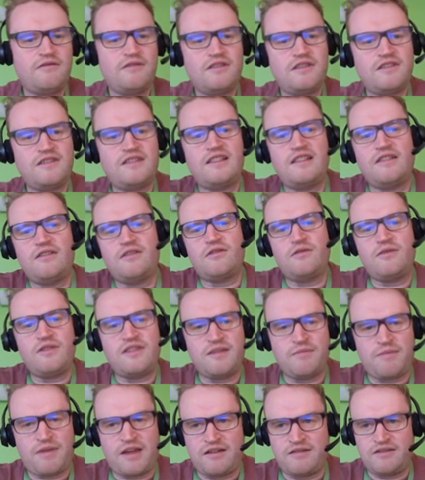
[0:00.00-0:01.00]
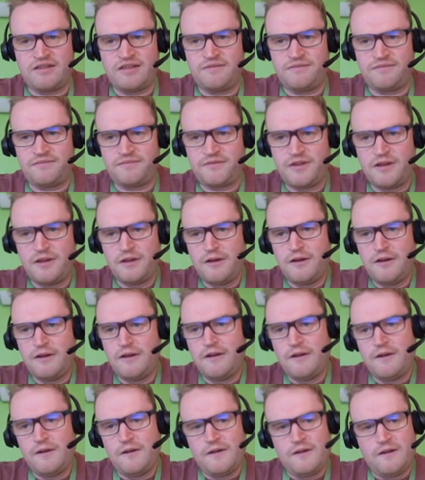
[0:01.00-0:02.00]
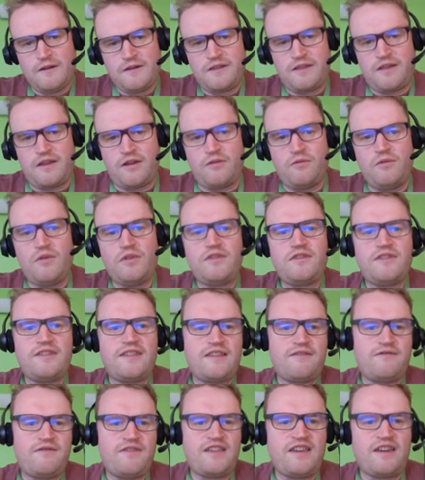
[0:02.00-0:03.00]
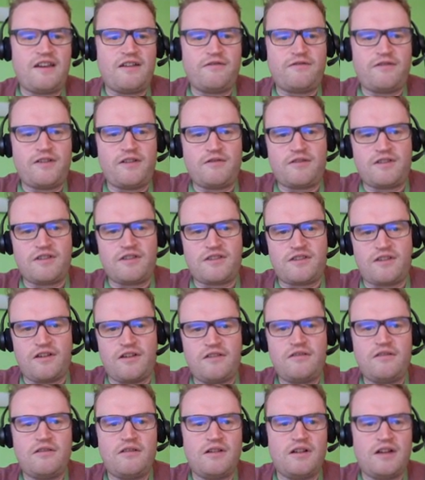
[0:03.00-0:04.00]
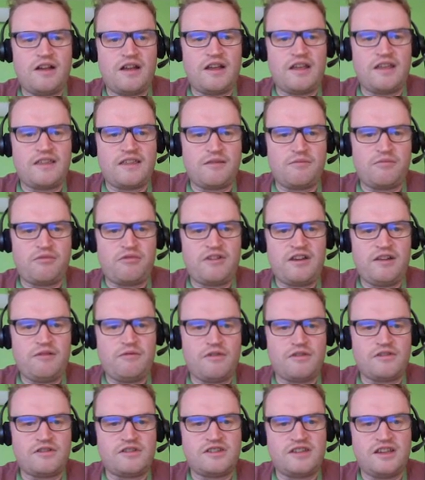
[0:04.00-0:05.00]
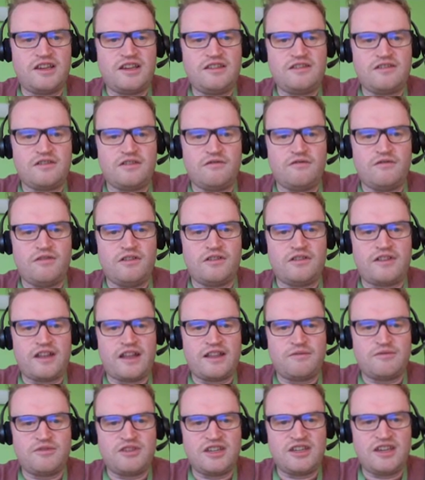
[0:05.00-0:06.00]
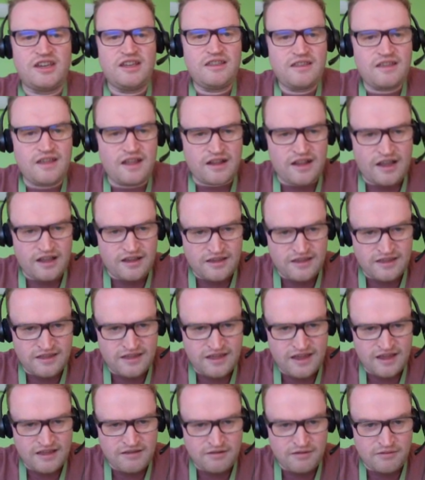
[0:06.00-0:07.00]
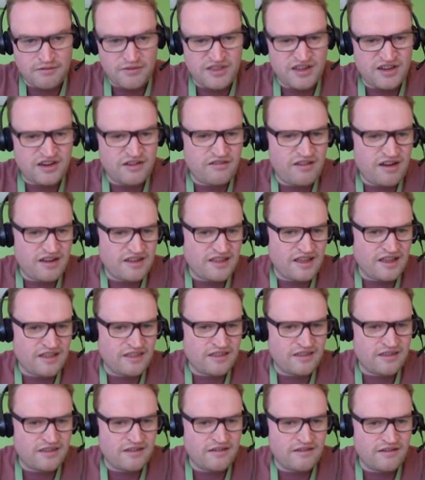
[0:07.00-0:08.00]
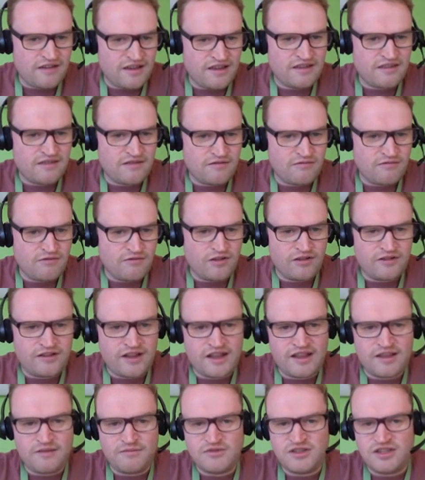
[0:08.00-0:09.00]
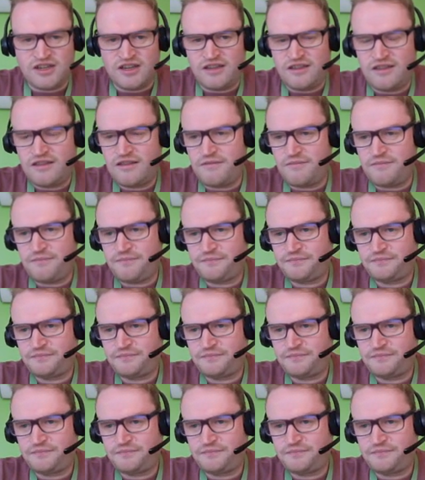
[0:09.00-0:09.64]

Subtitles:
there's a little quiz about it. So what does this video focus on? Is it pre-washed jeans or raw denim jeans? And I can say that the correct answer is raw denim jeans.